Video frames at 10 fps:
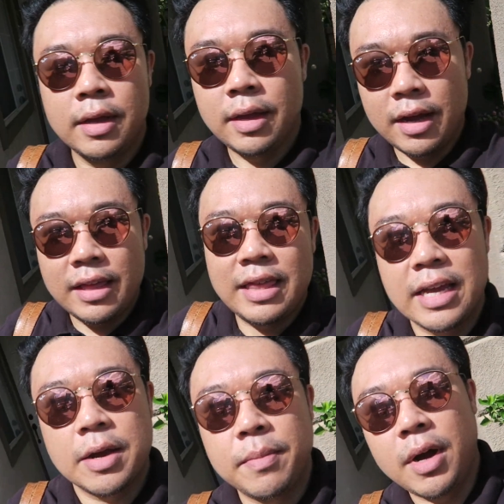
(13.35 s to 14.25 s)
I
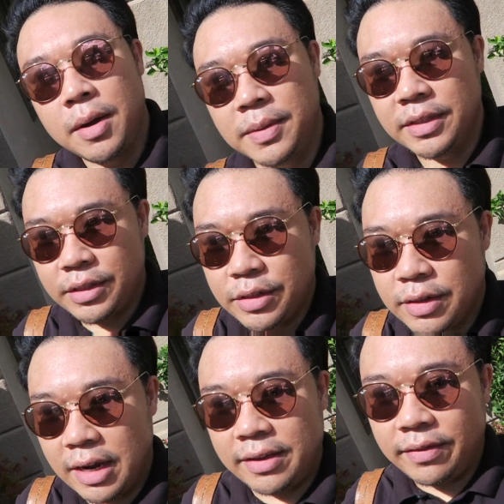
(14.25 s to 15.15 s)
think a mom is
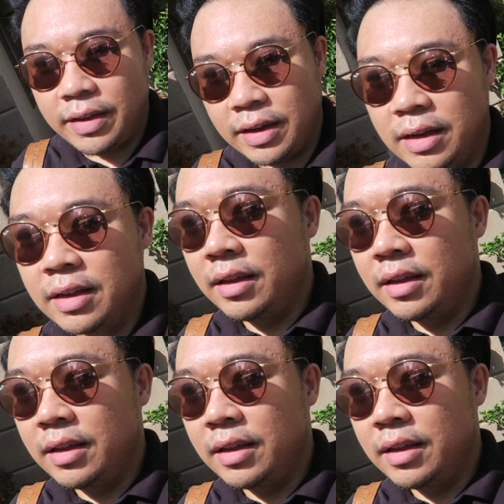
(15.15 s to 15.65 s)
driving.